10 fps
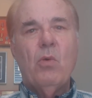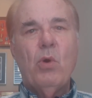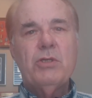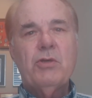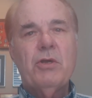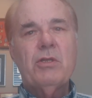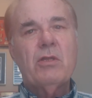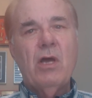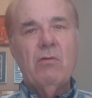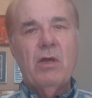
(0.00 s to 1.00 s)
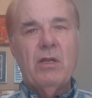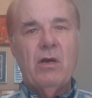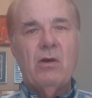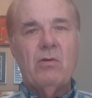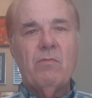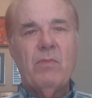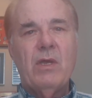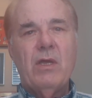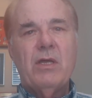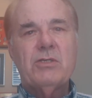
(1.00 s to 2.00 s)
Once you're in the donut hole,
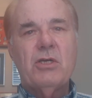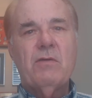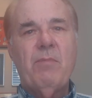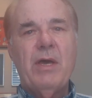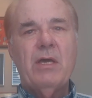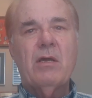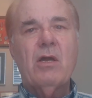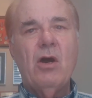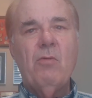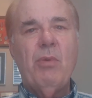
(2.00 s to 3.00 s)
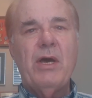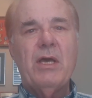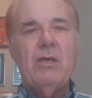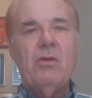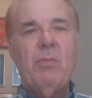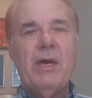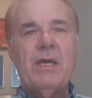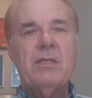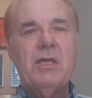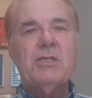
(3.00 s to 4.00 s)
instead of paying a copay, you
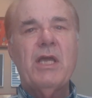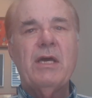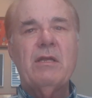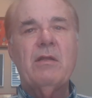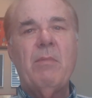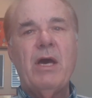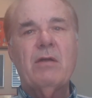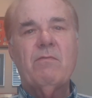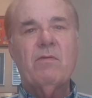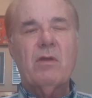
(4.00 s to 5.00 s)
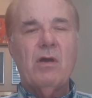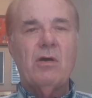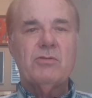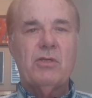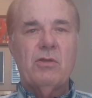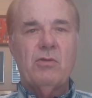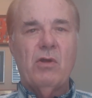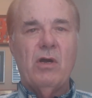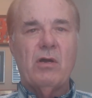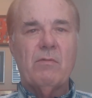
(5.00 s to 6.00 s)
pay a discounted amount for the cost of the
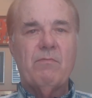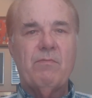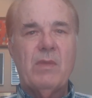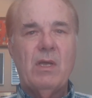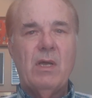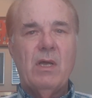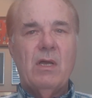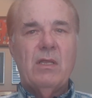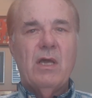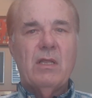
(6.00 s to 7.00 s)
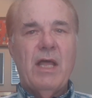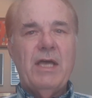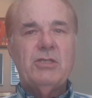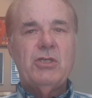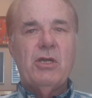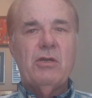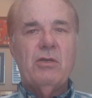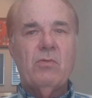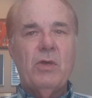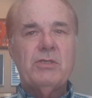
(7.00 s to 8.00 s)
drug. Now, last year,
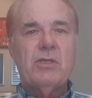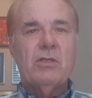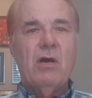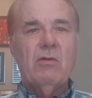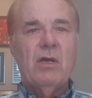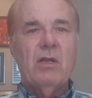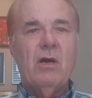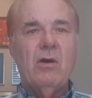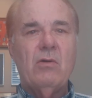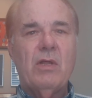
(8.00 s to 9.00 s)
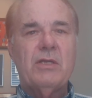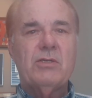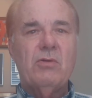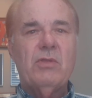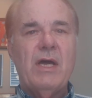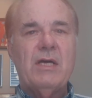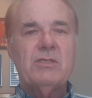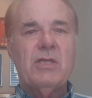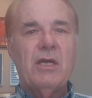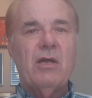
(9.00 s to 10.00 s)
you reached the donut hole at
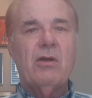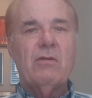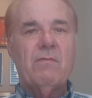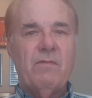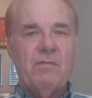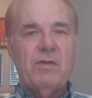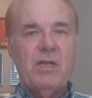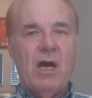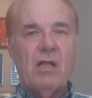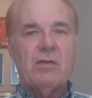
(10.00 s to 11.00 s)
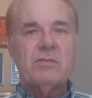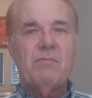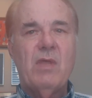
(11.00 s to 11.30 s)
$2,850.